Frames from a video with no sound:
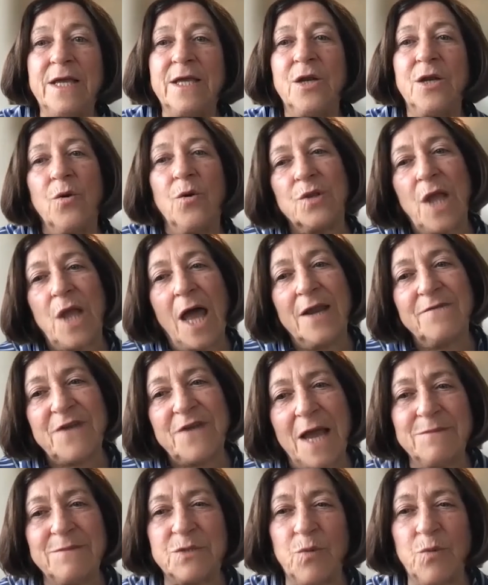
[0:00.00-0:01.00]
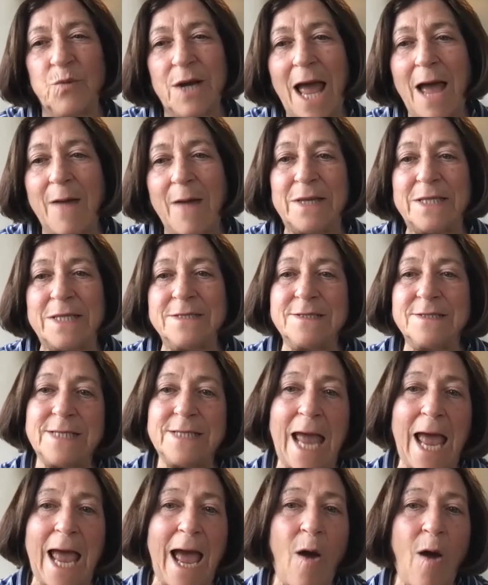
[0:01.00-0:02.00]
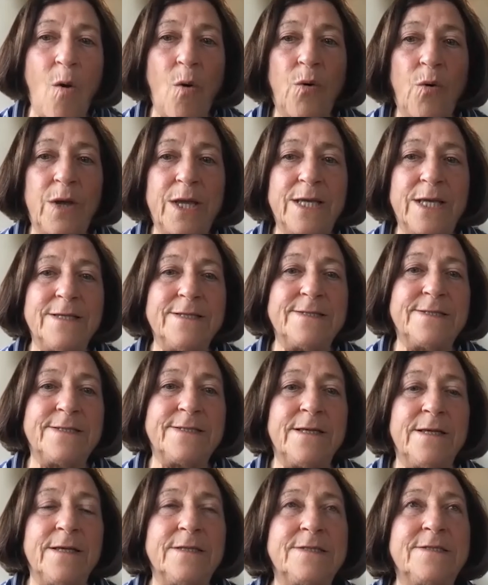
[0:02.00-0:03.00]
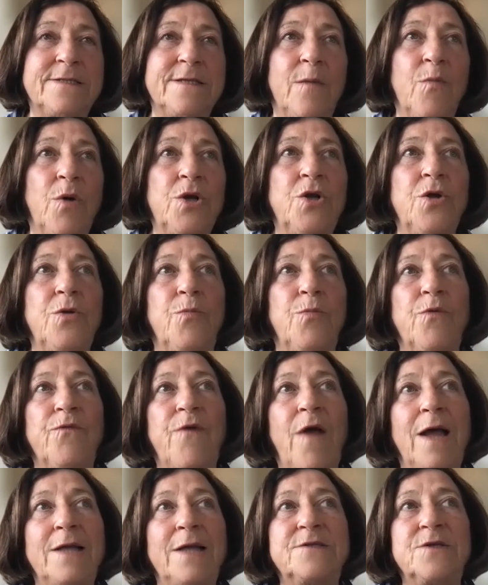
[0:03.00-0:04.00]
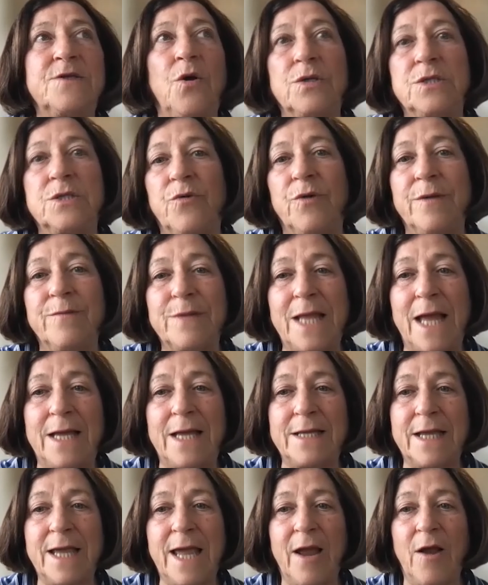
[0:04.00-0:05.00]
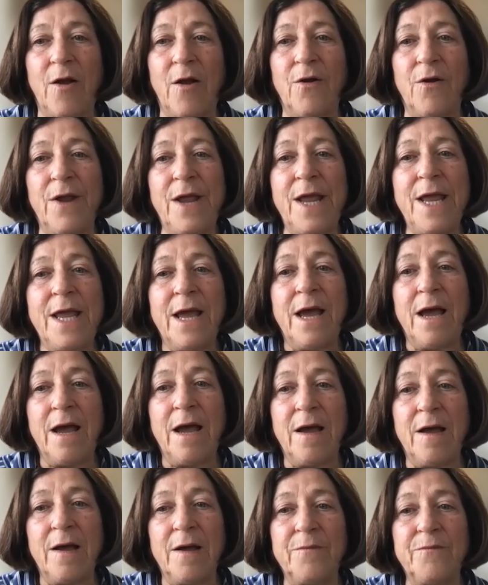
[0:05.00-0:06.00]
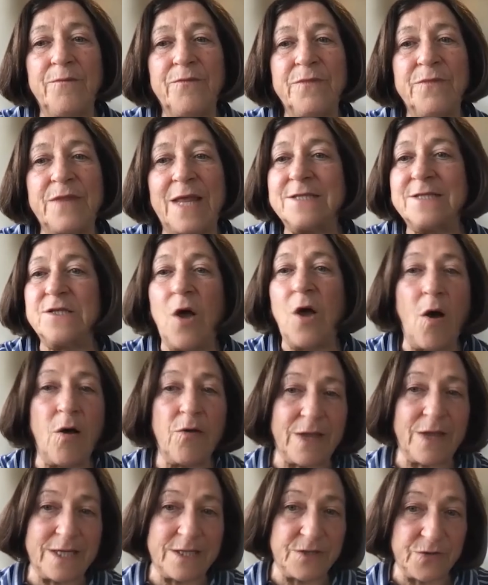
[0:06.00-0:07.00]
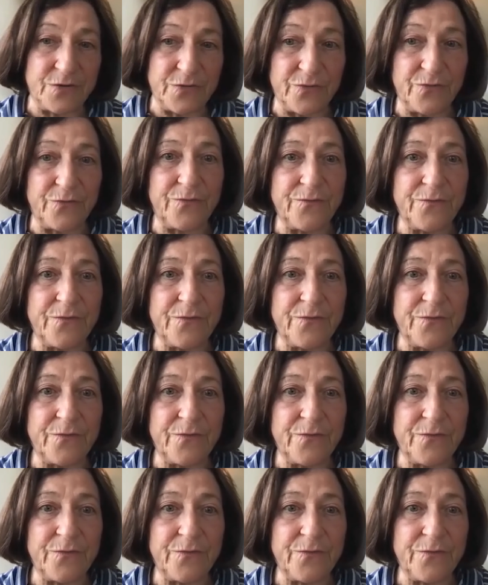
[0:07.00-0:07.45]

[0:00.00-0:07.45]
A lot of times what happens now is someone who provides cochlear implant care, that's all they do.